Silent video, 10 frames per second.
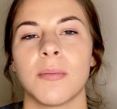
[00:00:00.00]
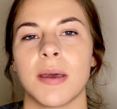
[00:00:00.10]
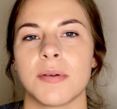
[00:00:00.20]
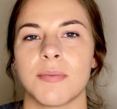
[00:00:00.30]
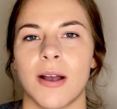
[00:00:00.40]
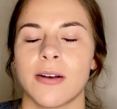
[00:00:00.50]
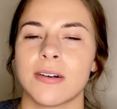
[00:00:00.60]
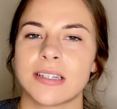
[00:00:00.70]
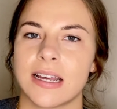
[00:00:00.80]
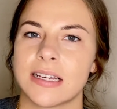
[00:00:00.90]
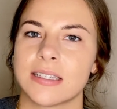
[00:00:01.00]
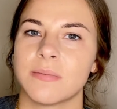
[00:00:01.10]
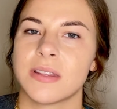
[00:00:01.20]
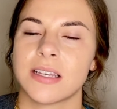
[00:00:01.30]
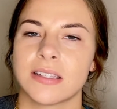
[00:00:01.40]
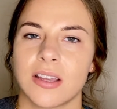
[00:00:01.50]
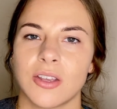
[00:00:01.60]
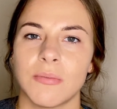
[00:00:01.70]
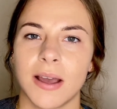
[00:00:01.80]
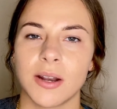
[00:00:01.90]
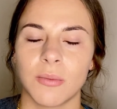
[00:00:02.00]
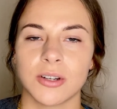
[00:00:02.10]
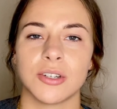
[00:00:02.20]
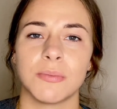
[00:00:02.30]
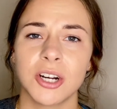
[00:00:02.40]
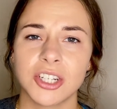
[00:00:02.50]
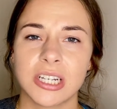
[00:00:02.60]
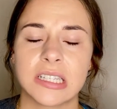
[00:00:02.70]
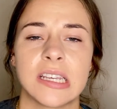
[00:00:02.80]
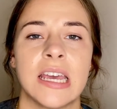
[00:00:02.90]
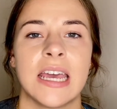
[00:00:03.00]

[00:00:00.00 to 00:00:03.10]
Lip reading: maybe prioritize some things that you might want to purchase